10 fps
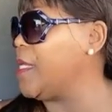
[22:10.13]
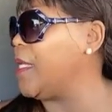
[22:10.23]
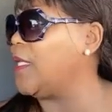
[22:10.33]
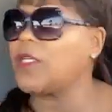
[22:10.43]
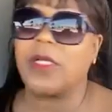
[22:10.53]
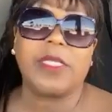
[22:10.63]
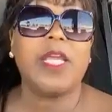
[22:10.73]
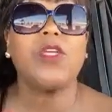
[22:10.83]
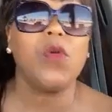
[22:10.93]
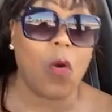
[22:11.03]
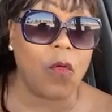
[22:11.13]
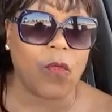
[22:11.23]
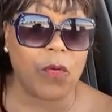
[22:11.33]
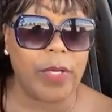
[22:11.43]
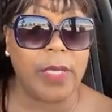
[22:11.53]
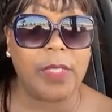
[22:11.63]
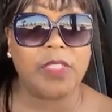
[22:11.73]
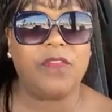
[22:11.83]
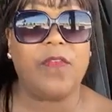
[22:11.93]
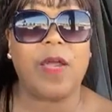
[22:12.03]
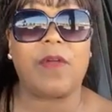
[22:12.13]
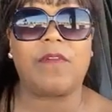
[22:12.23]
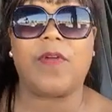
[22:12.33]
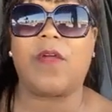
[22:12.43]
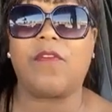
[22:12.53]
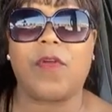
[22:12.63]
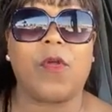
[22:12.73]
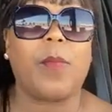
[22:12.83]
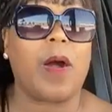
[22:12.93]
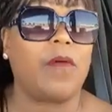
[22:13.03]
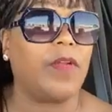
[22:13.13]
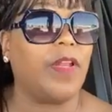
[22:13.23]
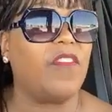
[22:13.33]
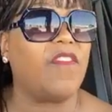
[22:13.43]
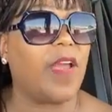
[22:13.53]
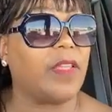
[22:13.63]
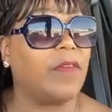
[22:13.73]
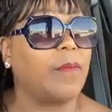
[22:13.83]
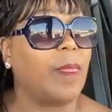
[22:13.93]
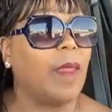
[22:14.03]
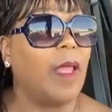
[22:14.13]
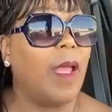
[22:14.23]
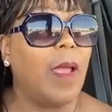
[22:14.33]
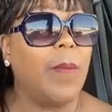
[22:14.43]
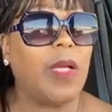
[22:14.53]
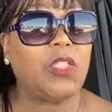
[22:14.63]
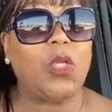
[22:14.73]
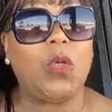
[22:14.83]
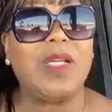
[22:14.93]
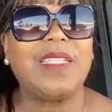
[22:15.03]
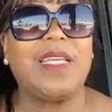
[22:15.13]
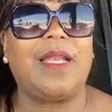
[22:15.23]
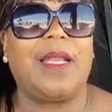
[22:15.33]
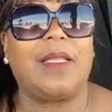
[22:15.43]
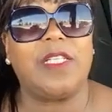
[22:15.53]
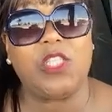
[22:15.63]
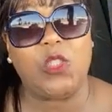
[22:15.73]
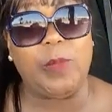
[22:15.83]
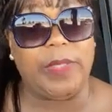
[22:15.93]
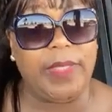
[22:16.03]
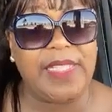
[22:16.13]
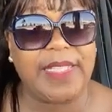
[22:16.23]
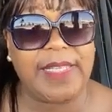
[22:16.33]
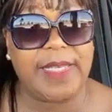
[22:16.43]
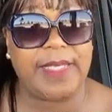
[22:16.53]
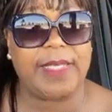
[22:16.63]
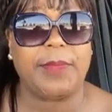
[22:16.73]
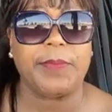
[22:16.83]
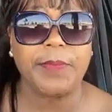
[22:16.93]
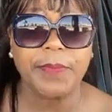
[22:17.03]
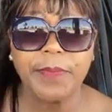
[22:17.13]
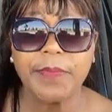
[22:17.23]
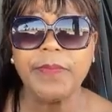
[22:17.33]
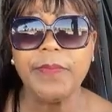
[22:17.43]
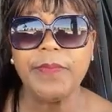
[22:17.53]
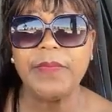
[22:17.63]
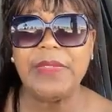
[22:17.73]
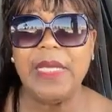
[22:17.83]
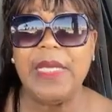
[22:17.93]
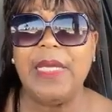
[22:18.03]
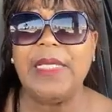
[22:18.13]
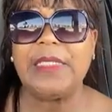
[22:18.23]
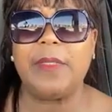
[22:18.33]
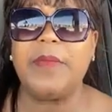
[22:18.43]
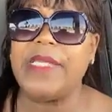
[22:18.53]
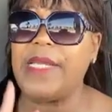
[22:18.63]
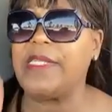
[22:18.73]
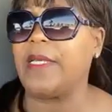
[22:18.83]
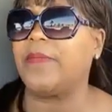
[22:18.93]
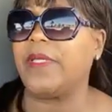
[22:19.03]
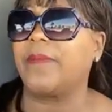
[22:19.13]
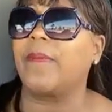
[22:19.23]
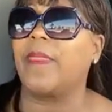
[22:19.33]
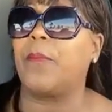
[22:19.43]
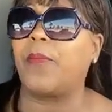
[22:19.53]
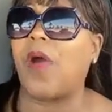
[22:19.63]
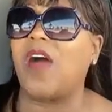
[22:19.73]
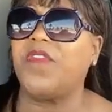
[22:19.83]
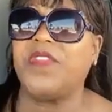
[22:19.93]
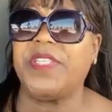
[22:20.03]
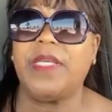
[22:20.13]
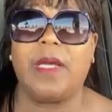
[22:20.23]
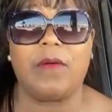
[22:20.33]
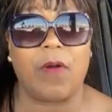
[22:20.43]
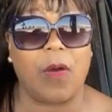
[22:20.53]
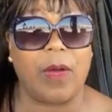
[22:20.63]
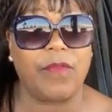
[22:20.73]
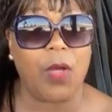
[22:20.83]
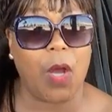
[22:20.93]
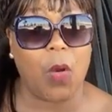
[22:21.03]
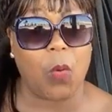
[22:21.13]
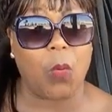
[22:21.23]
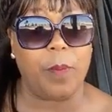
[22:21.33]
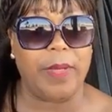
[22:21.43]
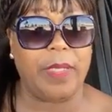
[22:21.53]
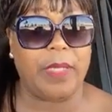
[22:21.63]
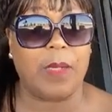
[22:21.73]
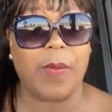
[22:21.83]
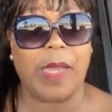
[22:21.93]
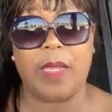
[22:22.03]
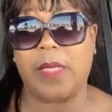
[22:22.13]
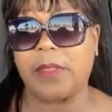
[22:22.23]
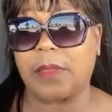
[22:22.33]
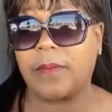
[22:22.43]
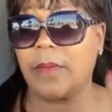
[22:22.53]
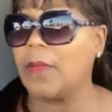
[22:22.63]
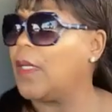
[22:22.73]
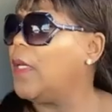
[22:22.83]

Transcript: and it's going to take you over. And it's very, very, very powerful and effective. Because the Lord said it like this to me. He said, let me tell you something. The prophecy of the old, meaning in the past,